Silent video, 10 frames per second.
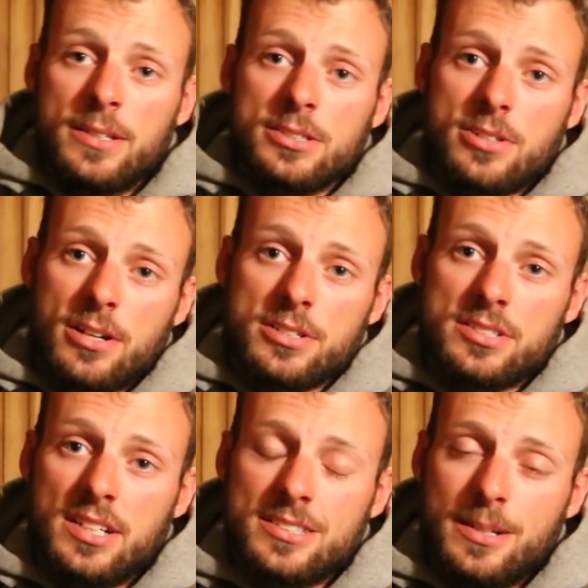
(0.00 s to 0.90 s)
Structure
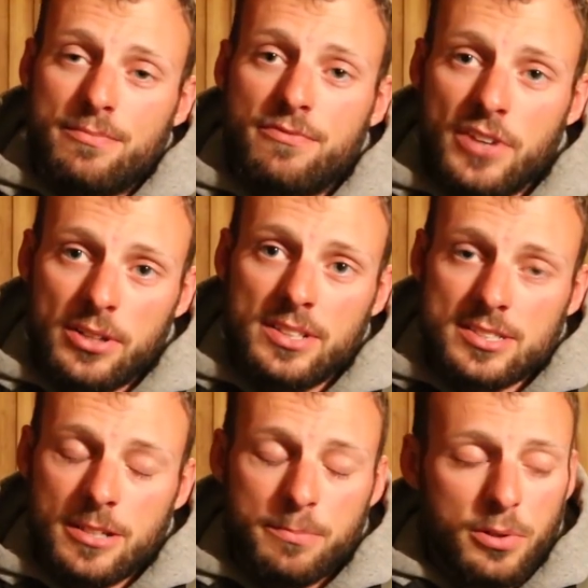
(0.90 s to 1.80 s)
sets up fairly
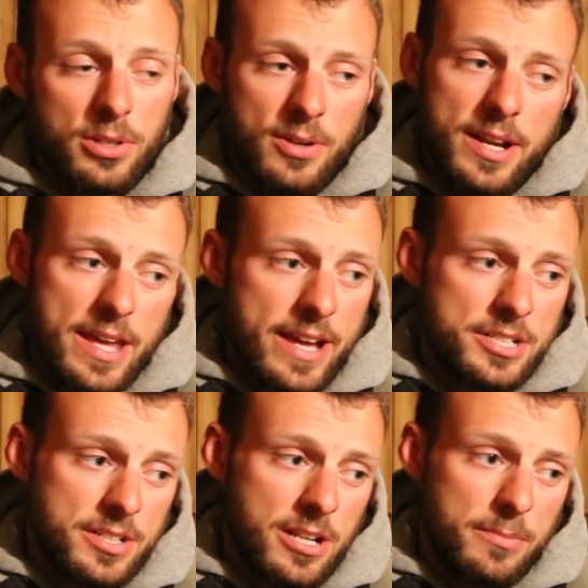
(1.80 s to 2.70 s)
simple, great
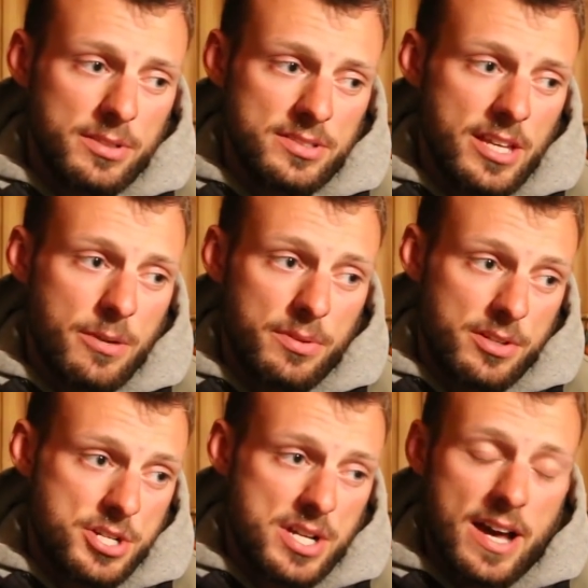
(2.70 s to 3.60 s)
action, numbers lake with
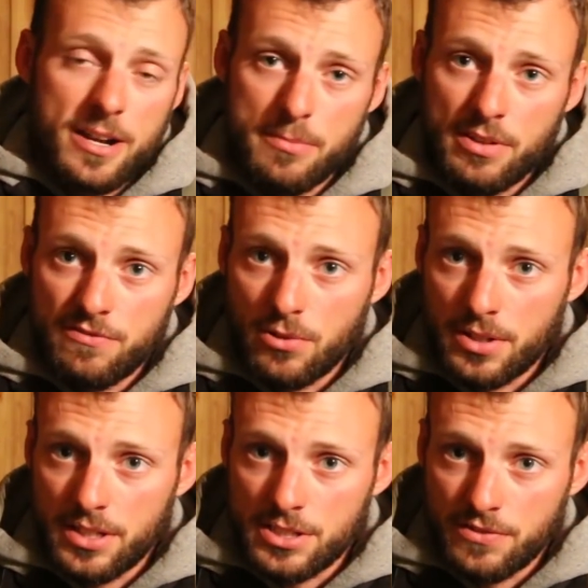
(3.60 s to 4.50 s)
your shot at a mid
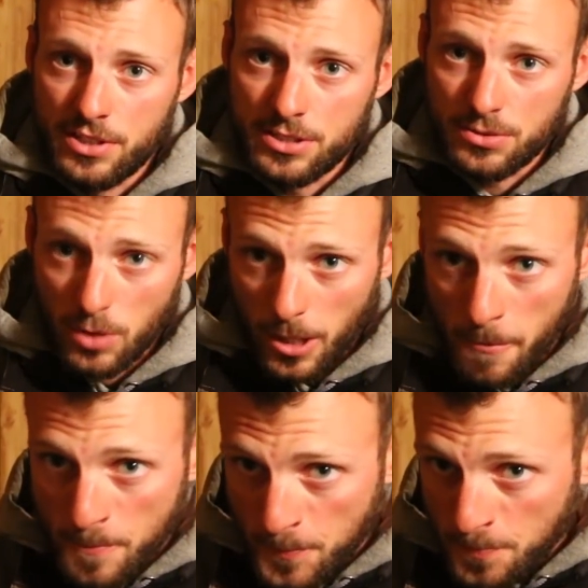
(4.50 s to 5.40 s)
forty inch fish as well.
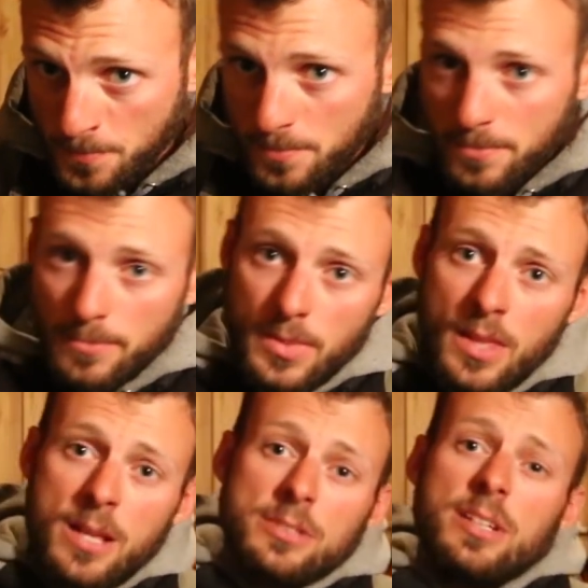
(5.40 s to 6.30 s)

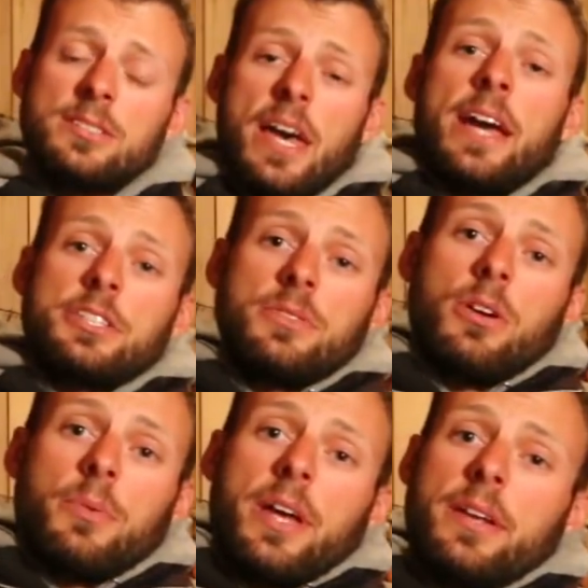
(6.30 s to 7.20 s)
So that's actually
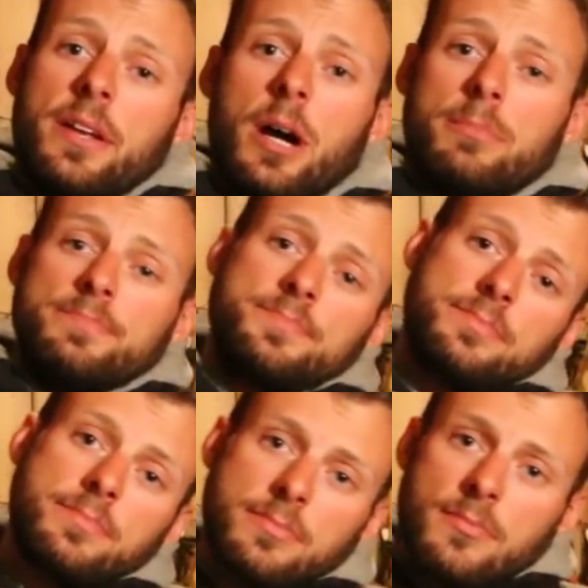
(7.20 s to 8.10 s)
where we ended up
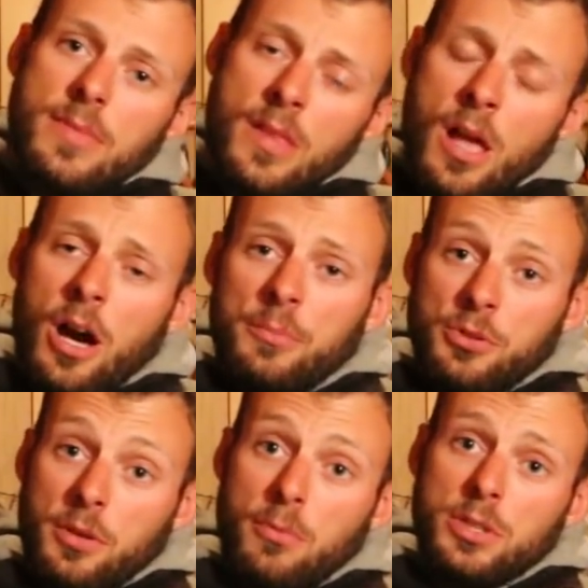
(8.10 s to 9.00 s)
um,
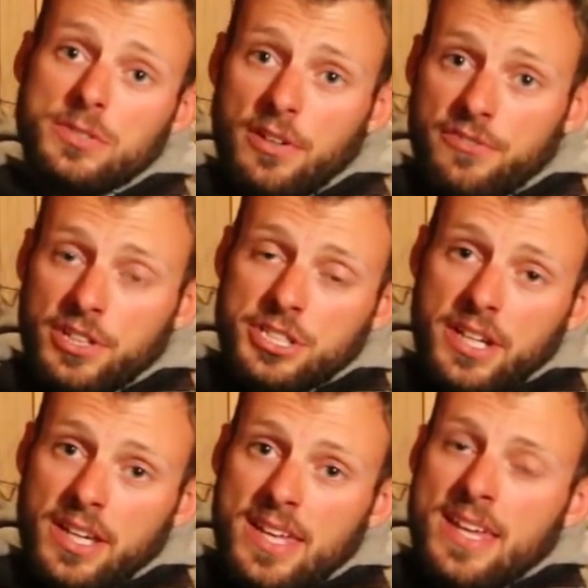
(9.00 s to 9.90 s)
doing most of our
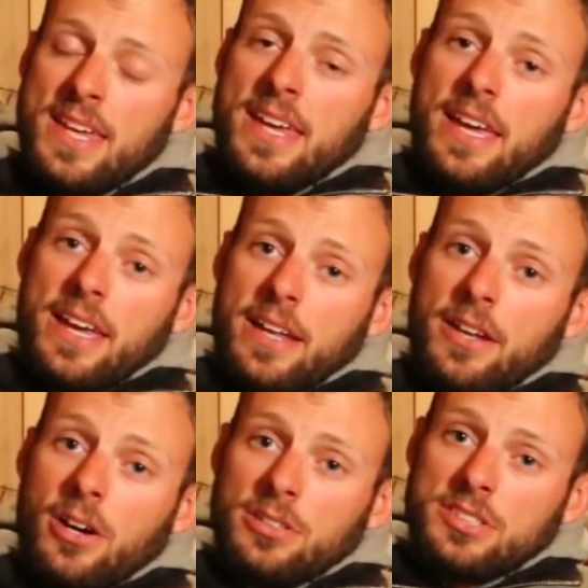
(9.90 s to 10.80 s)
fishing,
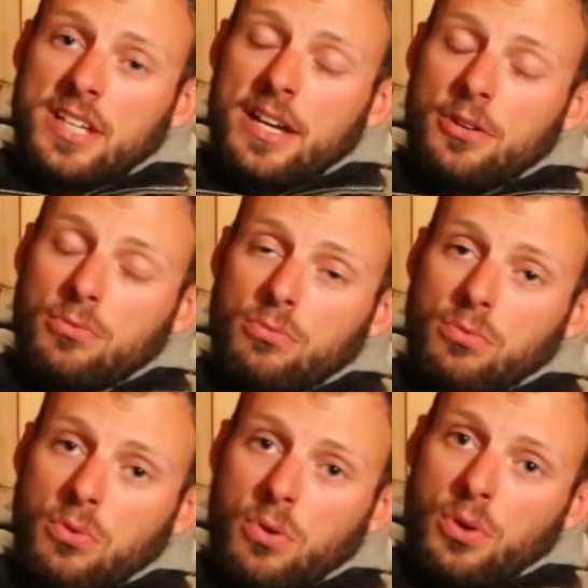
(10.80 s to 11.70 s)
and I'll just kind
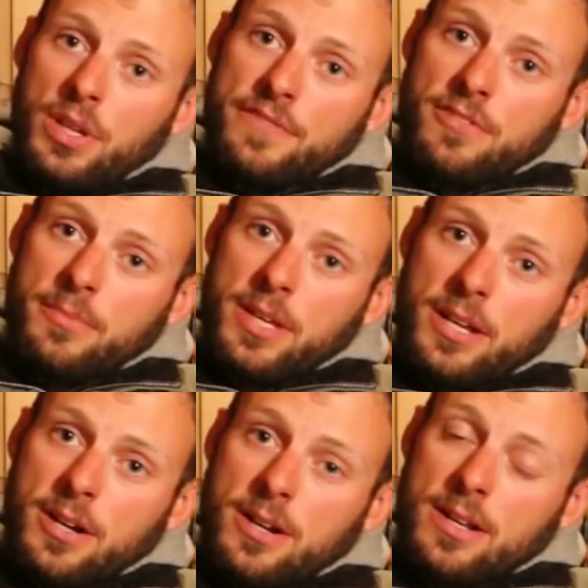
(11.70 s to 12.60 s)
of roll it from
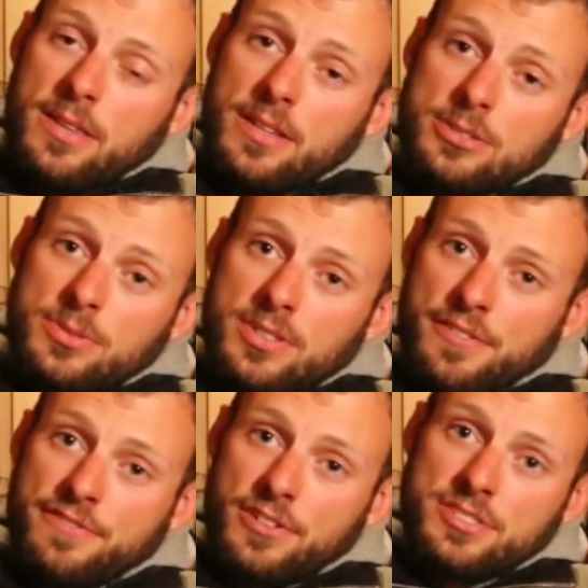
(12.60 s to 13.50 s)
here. This was our
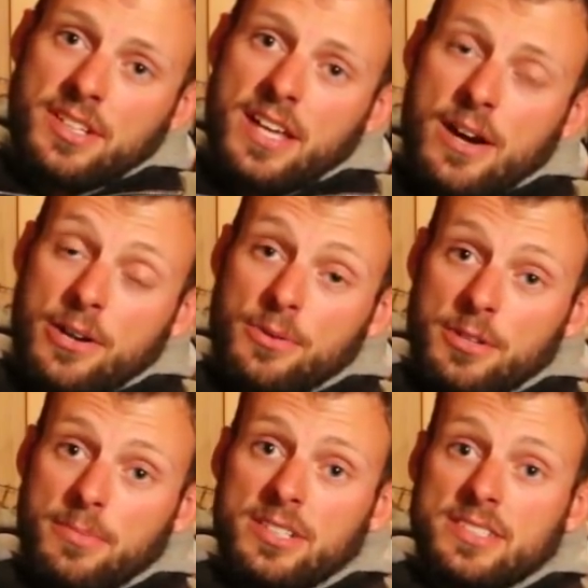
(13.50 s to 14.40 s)
first encounter with
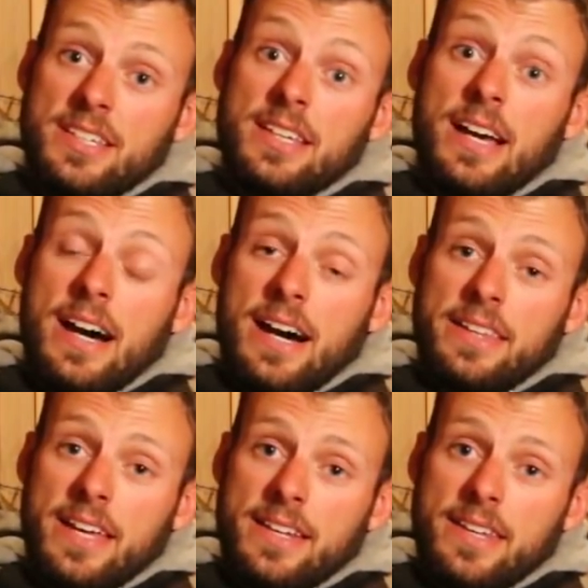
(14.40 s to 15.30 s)
a muskie
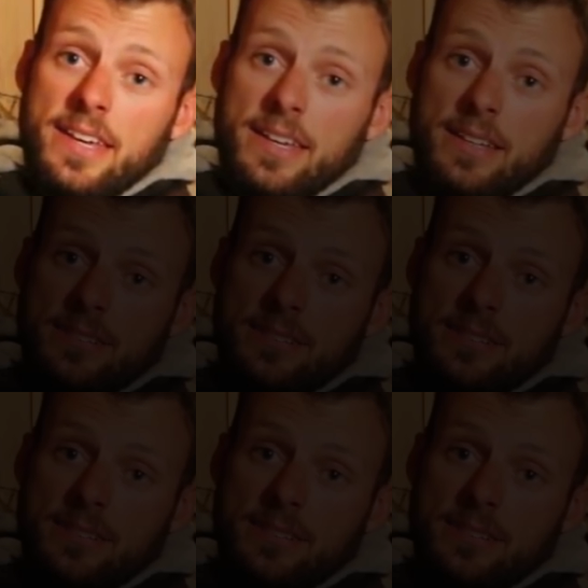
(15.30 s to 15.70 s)
on that day.